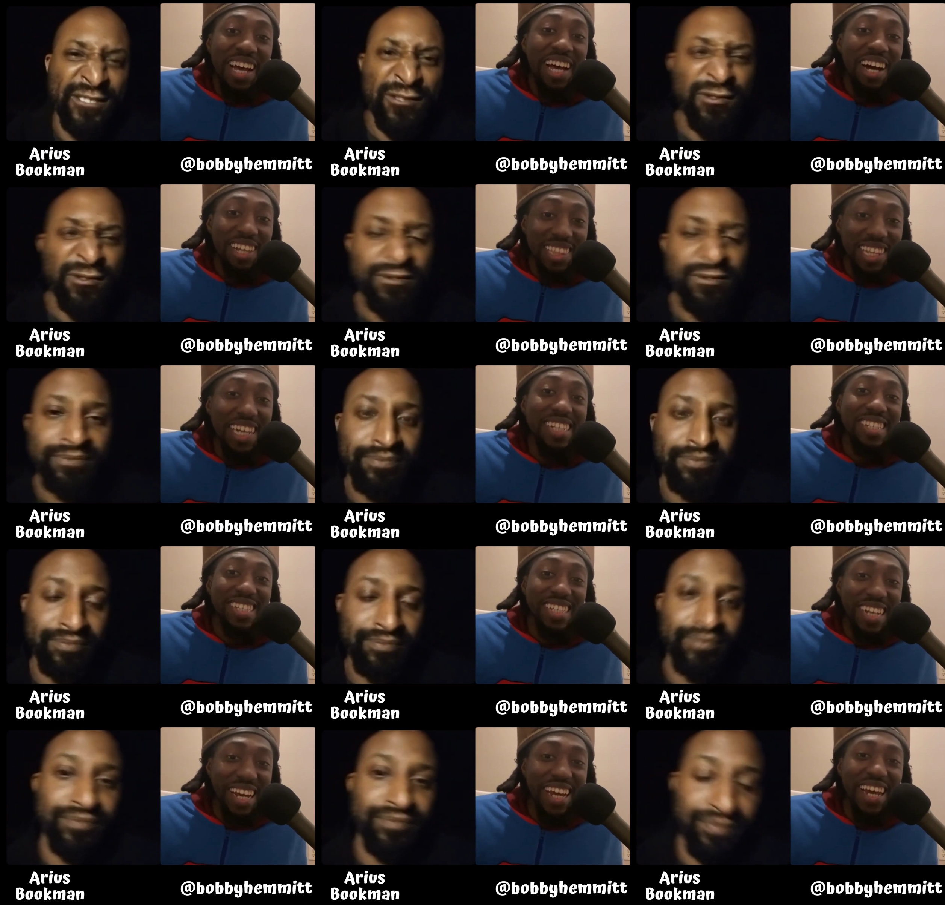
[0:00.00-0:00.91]
Speaker 1: her legs in
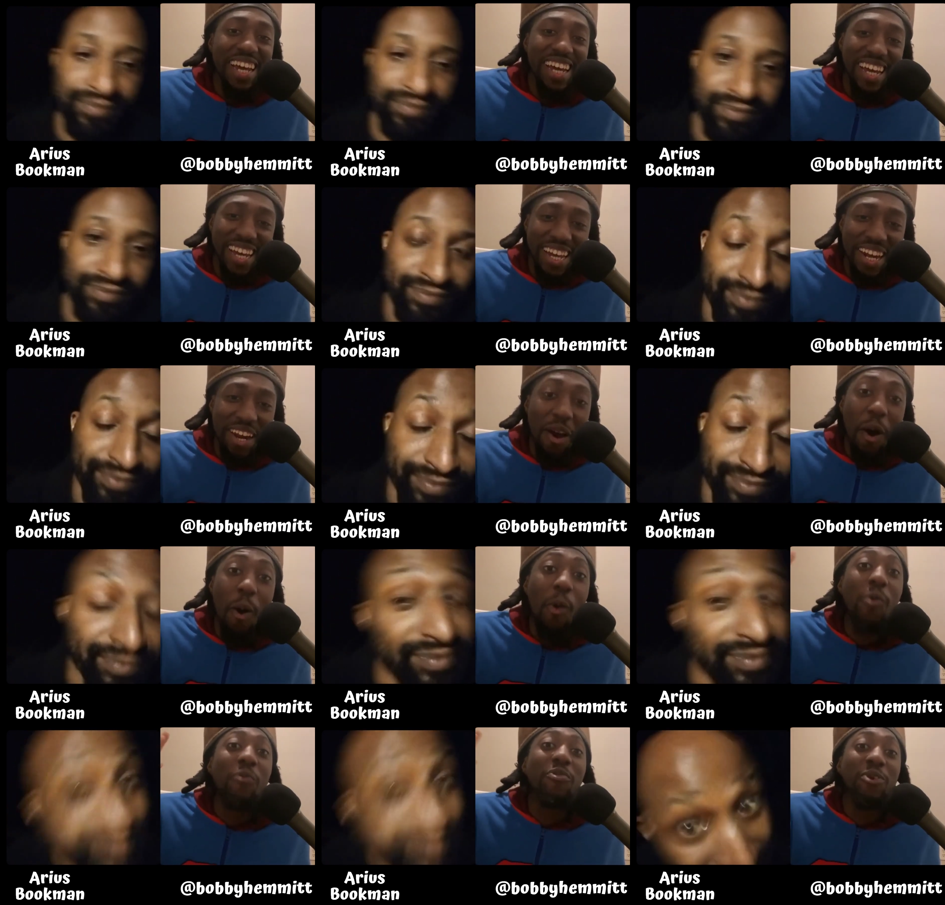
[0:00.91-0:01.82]
the air
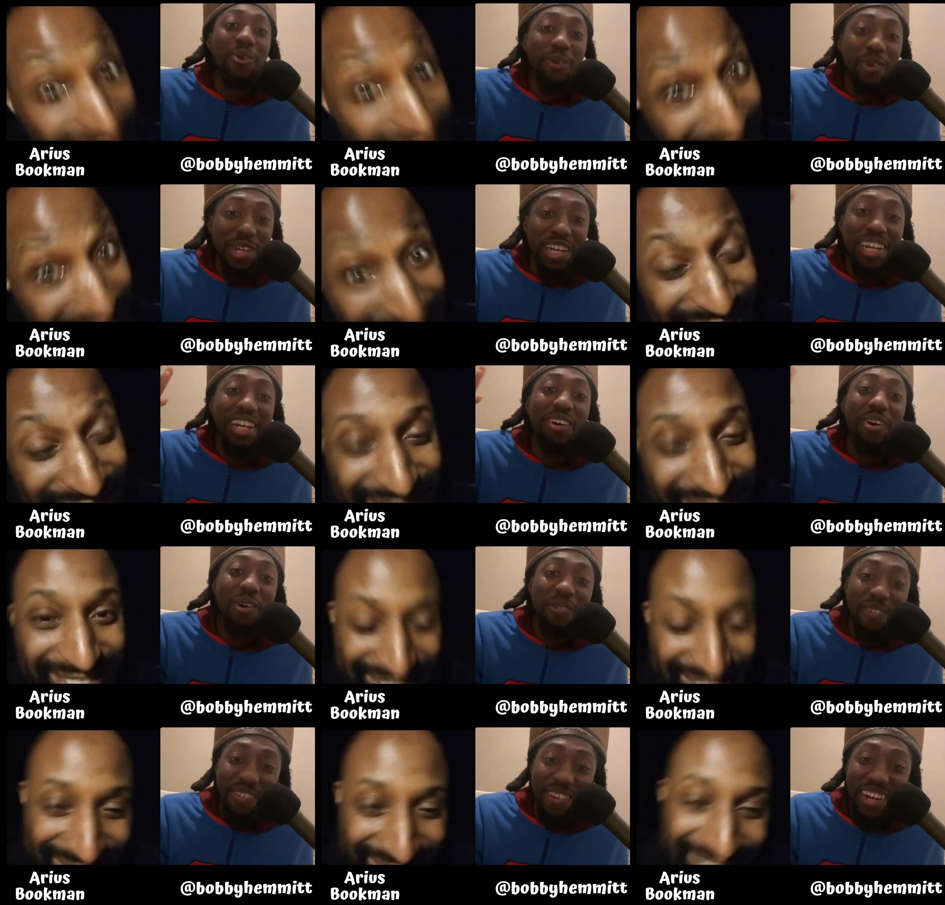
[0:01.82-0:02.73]
over and
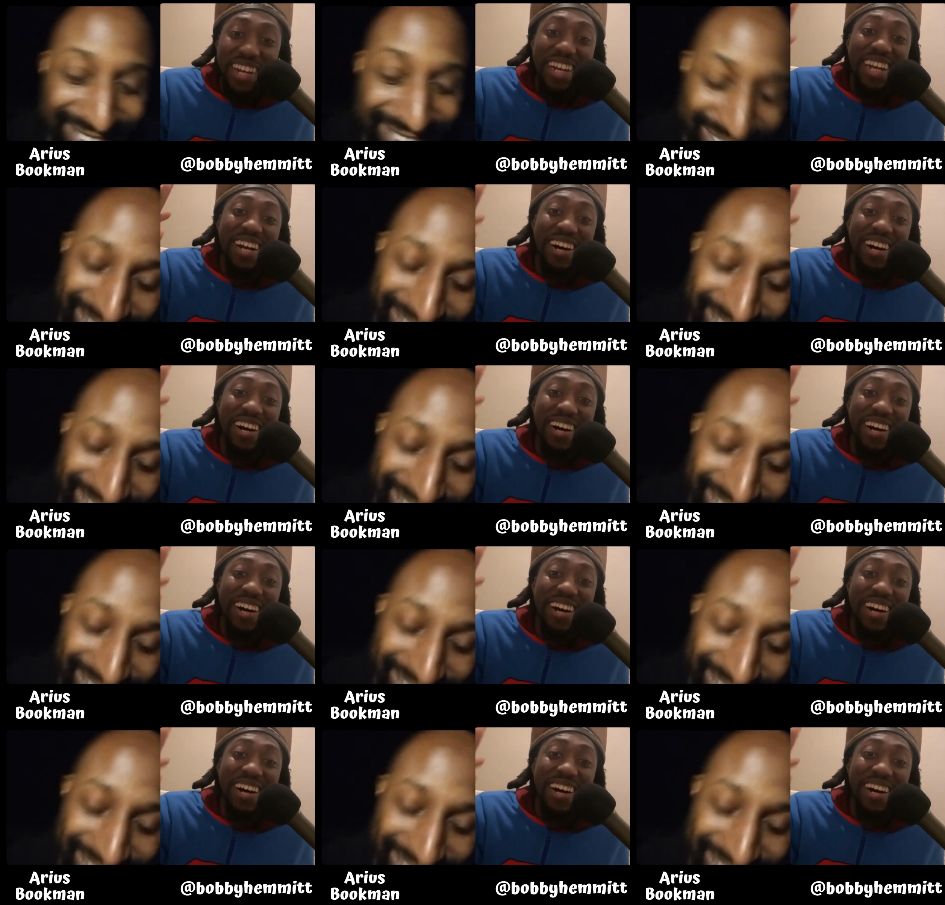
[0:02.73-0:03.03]
over and